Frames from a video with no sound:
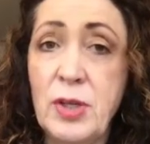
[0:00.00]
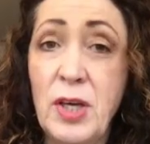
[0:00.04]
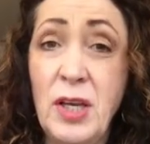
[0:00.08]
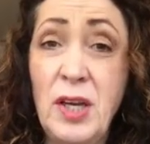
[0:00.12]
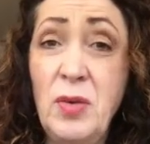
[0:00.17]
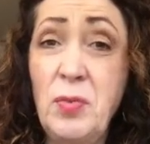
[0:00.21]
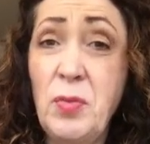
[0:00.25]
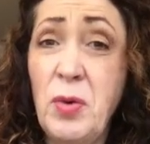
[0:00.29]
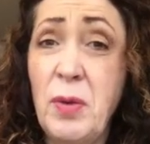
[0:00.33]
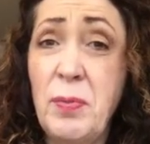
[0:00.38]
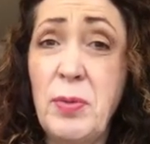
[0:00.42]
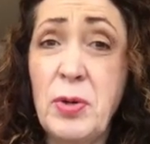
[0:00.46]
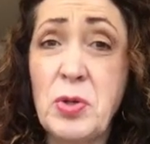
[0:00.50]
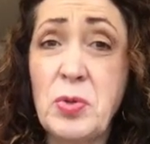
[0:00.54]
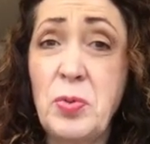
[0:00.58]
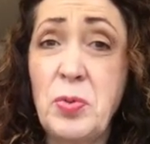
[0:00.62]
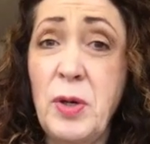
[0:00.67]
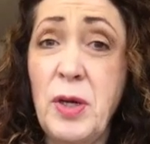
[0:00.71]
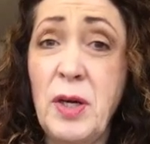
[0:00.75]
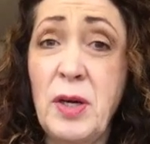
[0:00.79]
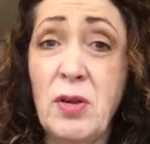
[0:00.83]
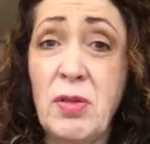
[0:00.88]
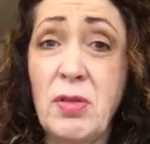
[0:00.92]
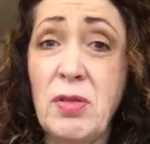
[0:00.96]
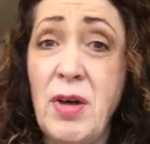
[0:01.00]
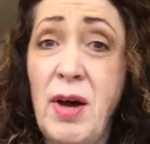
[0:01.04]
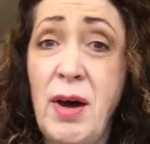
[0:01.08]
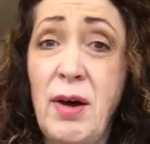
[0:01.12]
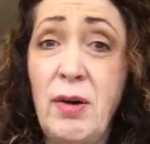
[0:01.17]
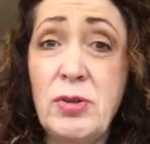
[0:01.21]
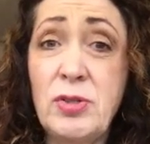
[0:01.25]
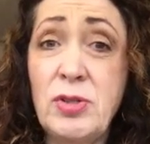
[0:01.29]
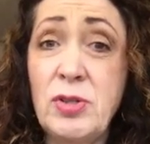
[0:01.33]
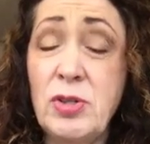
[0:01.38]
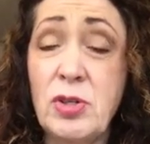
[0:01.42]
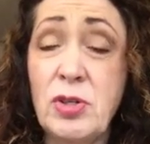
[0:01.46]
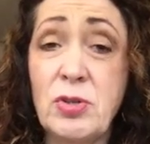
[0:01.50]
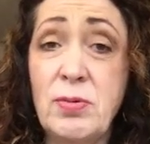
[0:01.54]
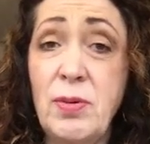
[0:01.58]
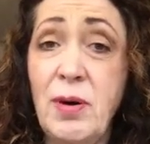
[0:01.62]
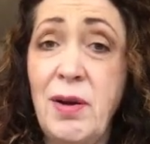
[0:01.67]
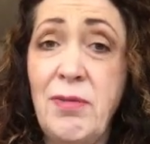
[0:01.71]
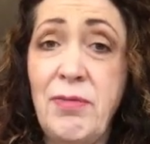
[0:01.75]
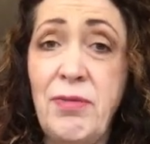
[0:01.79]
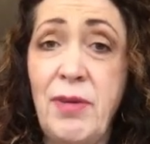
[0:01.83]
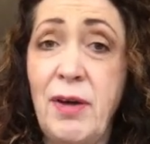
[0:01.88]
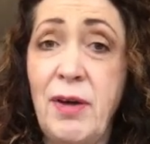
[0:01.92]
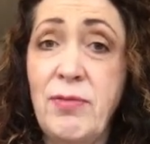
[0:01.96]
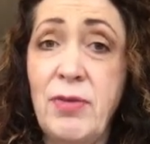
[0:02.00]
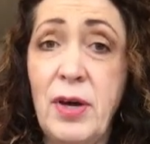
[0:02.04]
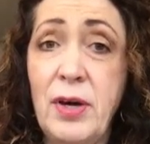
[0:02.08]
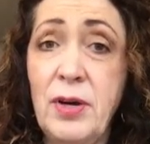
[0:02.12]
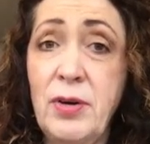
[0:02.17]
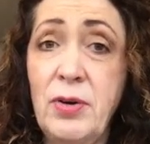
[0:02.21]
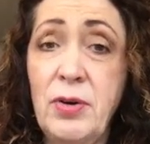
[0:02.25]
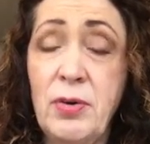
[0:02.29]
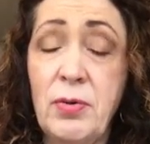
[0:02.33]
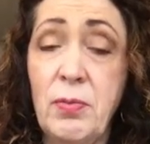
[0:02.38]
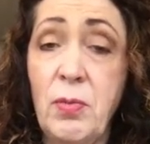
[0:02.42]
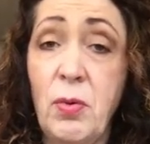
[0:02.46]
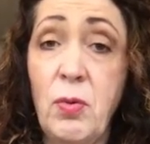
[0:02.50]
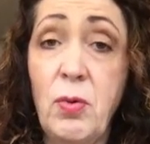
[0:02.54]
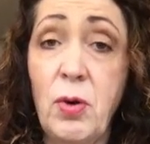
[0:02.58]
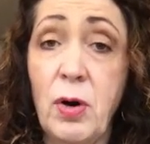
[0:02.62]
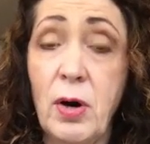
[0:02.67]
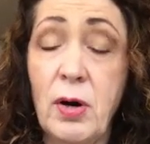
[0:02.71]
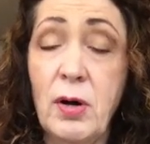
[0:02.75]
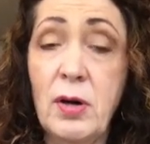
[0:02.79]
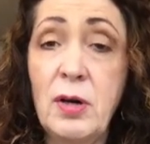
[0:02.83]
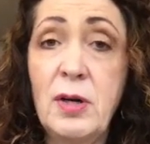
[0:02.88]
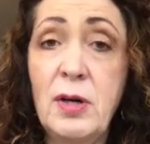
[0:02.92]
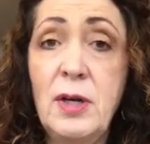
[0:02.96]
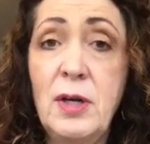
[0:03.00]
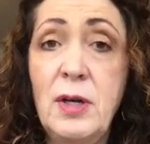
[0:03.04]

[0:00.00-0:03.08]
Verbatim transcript: anywhere between 1,000 to 2,500 or more.